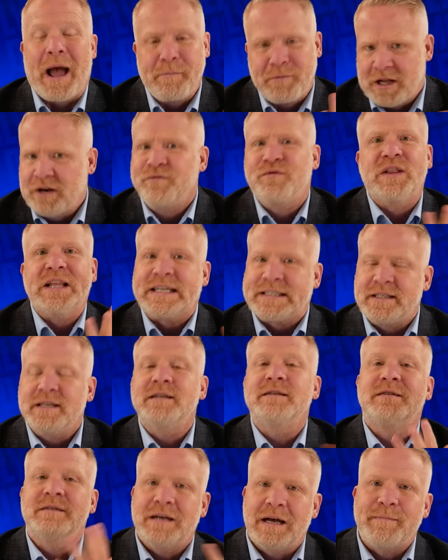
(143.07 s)
I'm
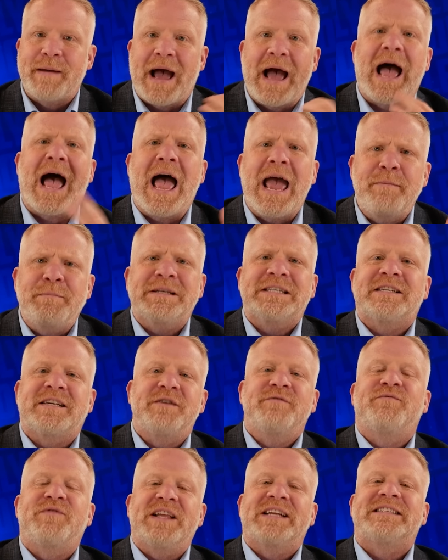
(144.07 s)
conflicted about. I'm as
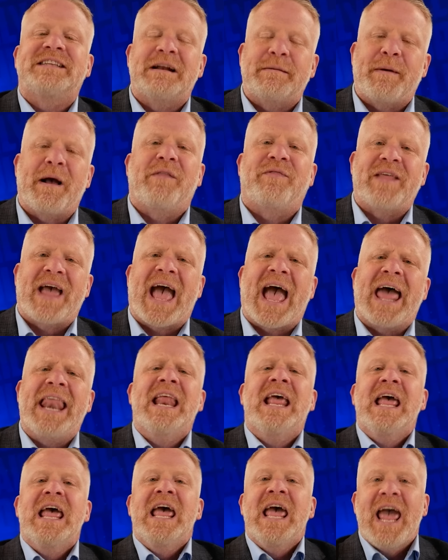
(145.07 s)
conflicted about that
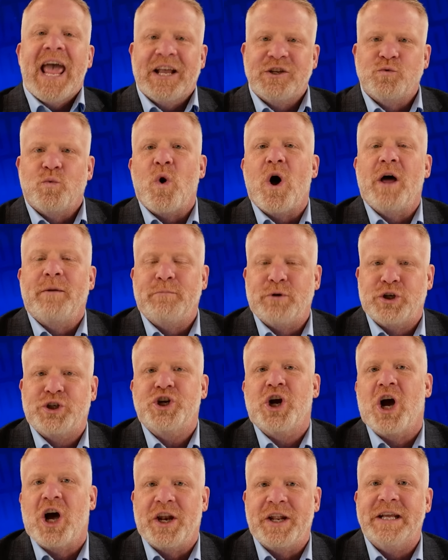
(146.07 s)
as Juan
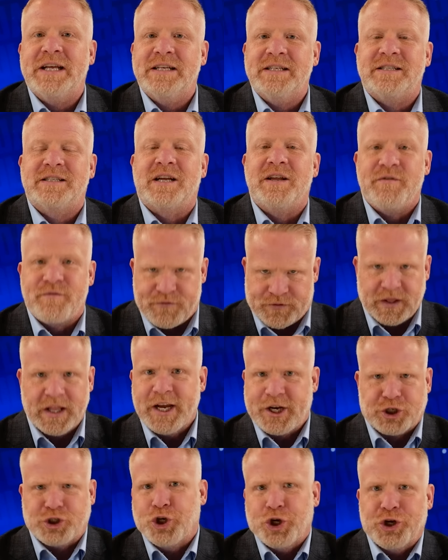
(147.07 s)
Merchan is
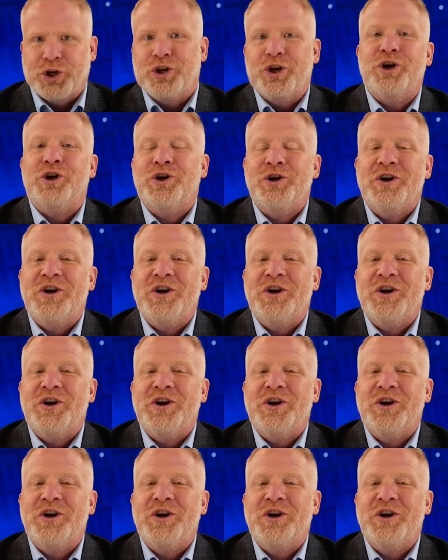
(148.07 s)
conflicted